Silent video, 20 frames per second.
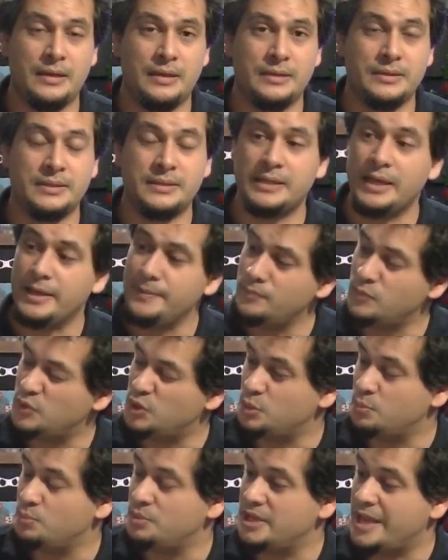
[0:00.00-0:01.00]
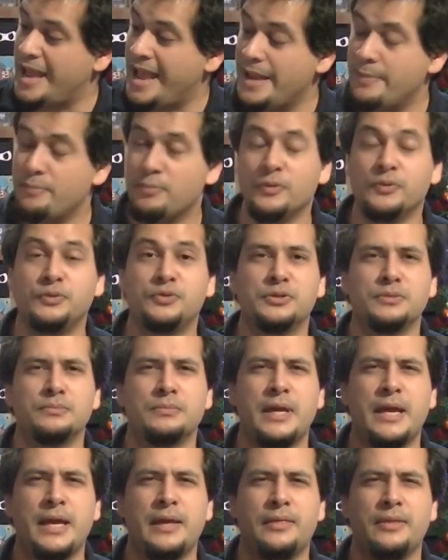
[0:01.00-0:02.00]
seem to be able to
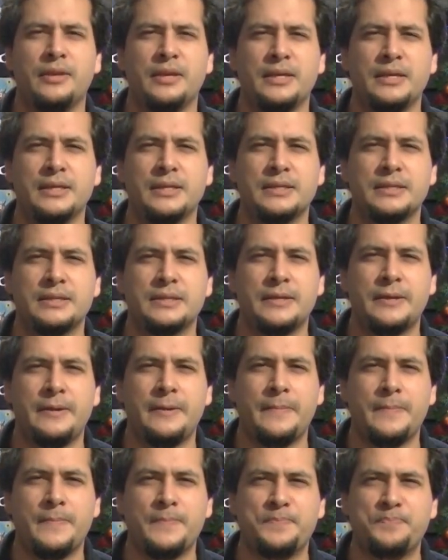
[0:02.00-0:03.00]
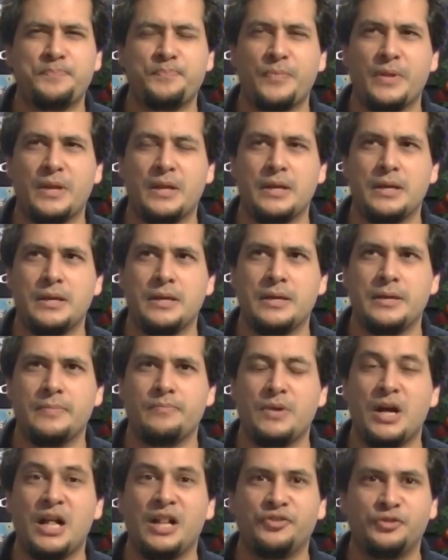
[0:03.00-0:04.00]
make these
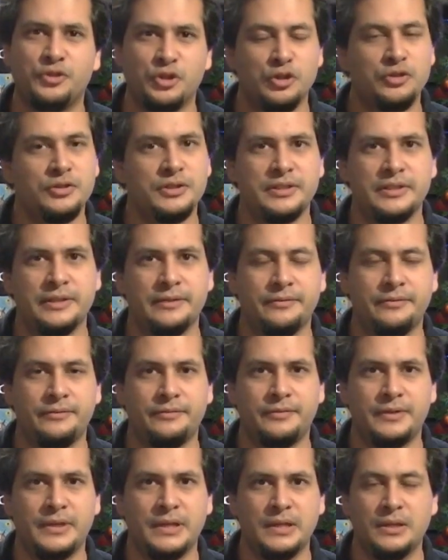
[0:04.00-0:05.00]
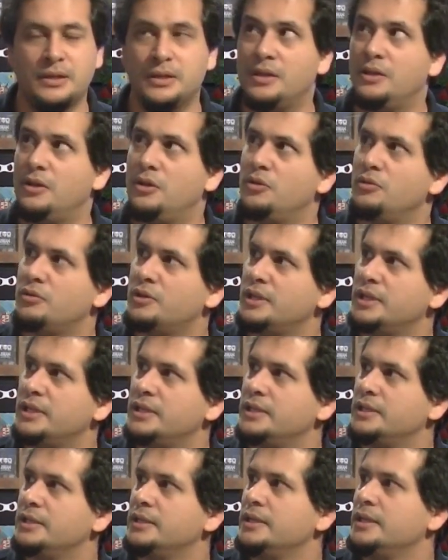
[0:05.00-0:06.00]
alternative looking
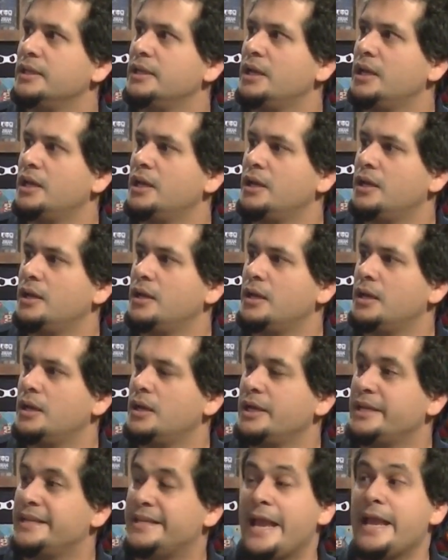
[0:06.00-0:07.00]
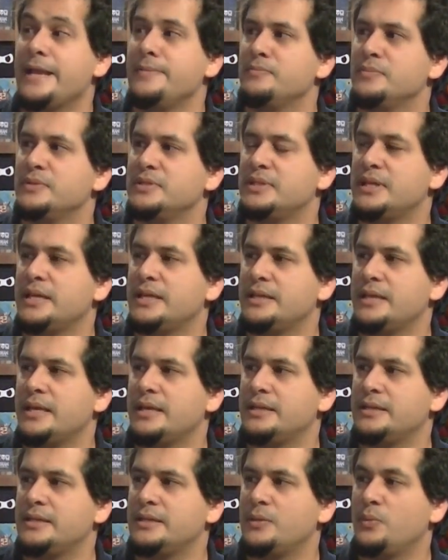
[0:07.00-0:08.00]
games
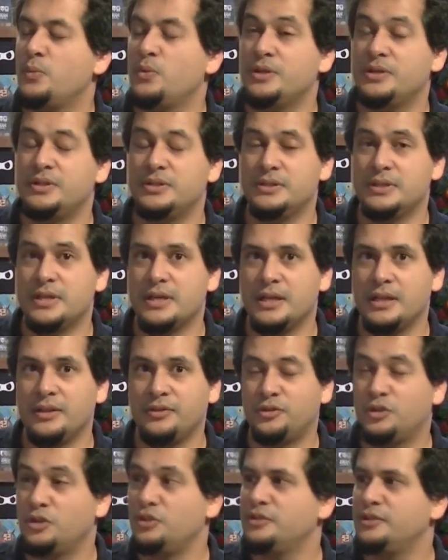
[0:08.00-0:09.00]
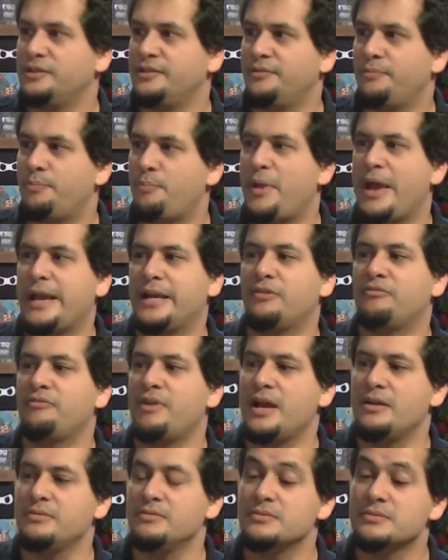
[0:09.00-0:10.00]
and with alternative
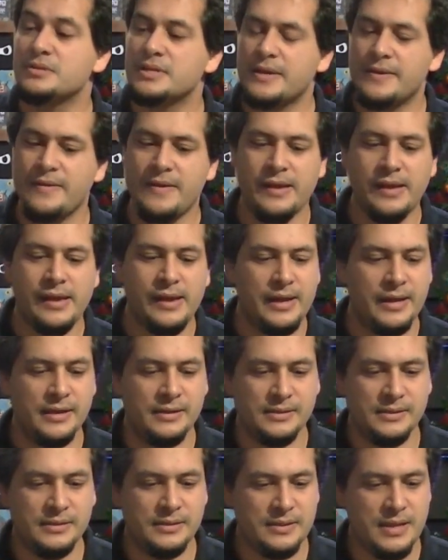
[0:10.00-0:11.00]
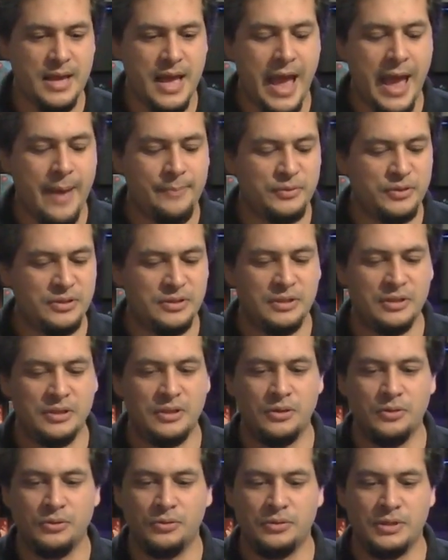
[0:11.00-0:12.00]
background, and is
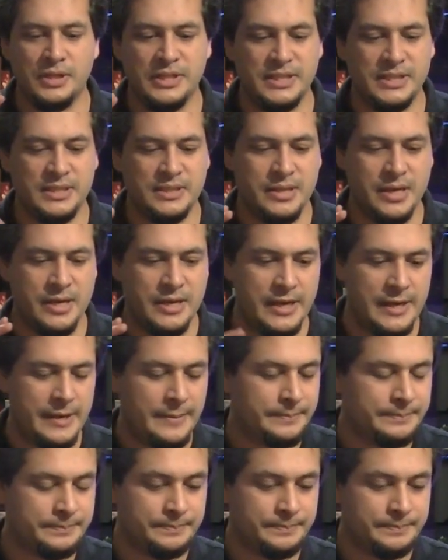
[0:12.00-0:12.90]
absolutely stunning.